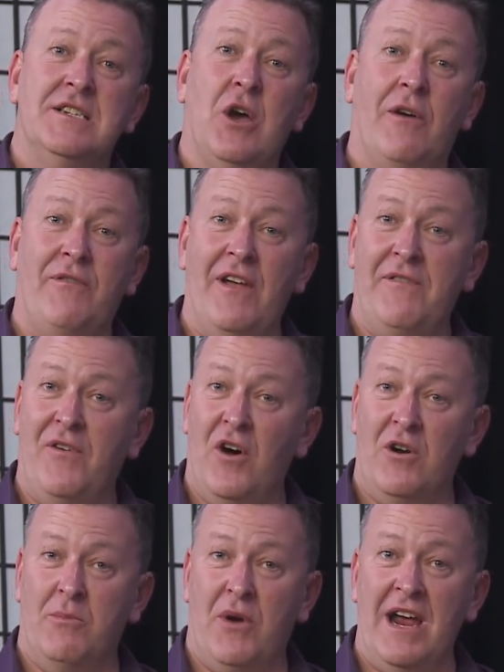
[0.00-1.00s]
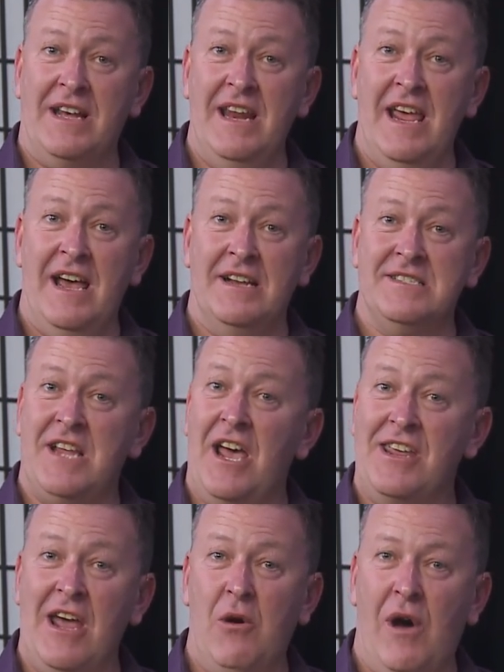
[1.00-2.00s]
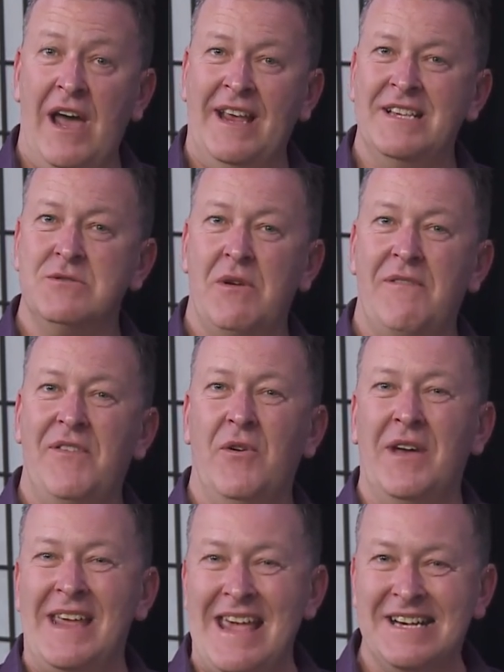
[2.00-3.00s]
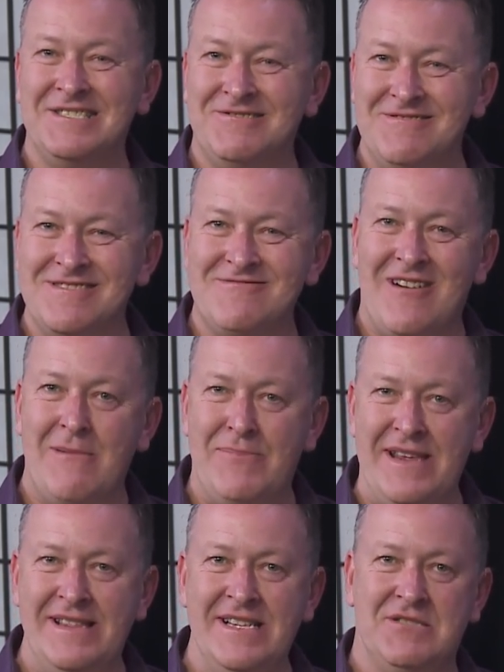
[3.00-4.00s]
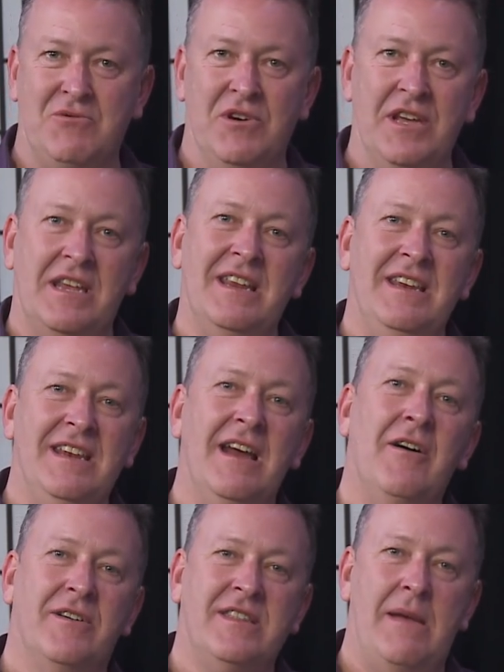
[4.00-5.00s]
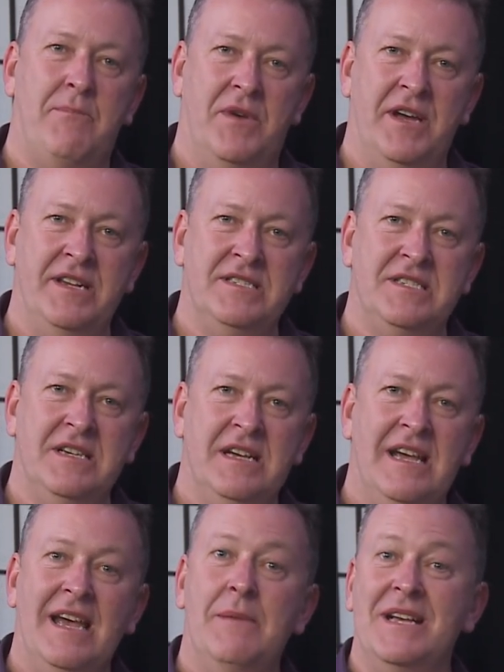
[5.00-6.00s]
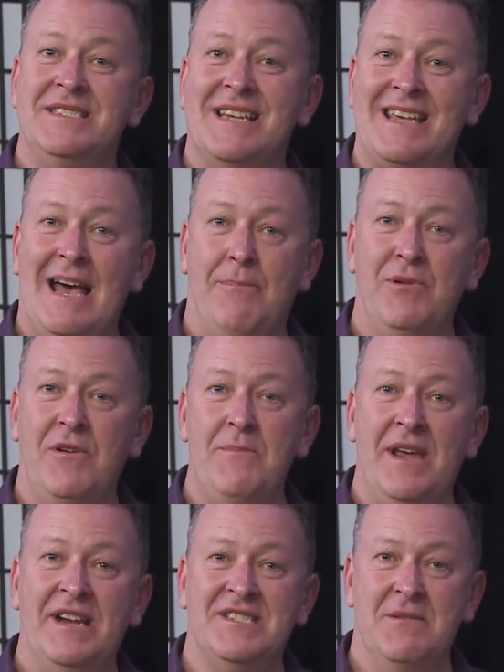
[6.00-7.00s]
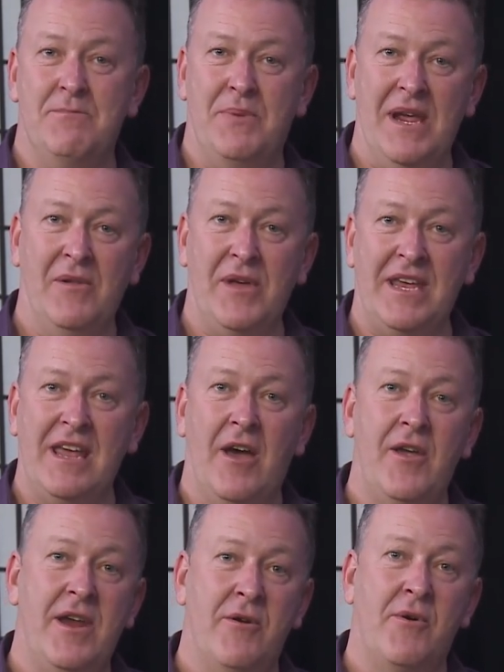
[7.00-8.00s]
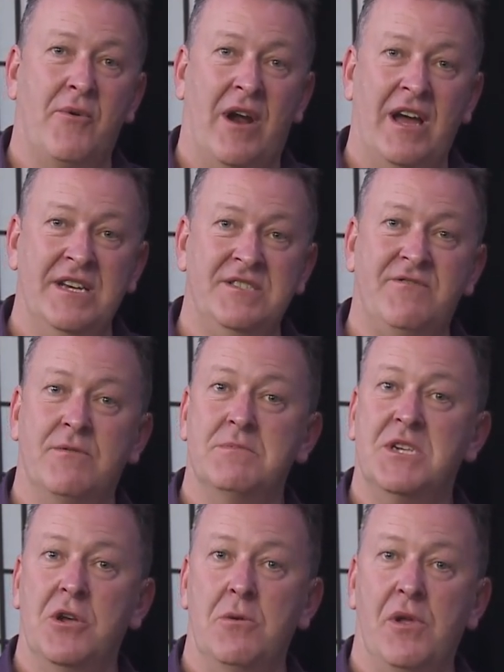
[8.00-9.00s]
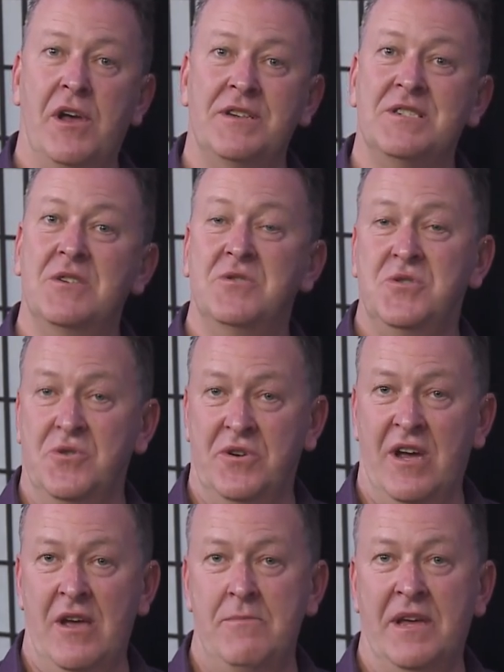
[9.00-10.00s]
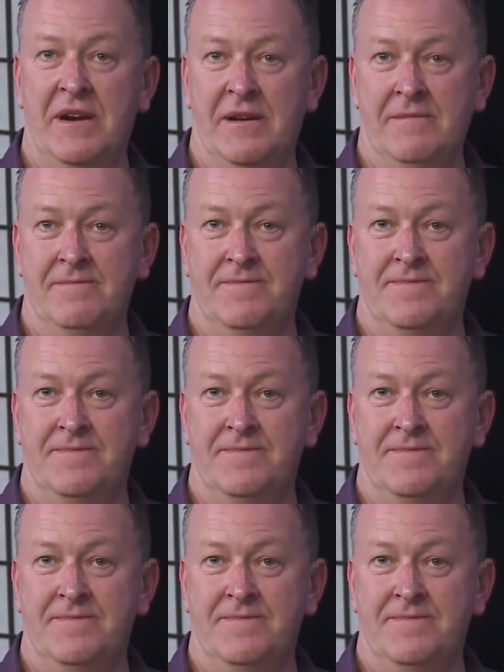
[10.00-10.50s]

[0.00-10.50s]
Time for our final break now. Don't go away because we're feeling extra grumpy this week, and you know what that means. It means a couple of minutes of barely coherent rage from two blokes who should know better.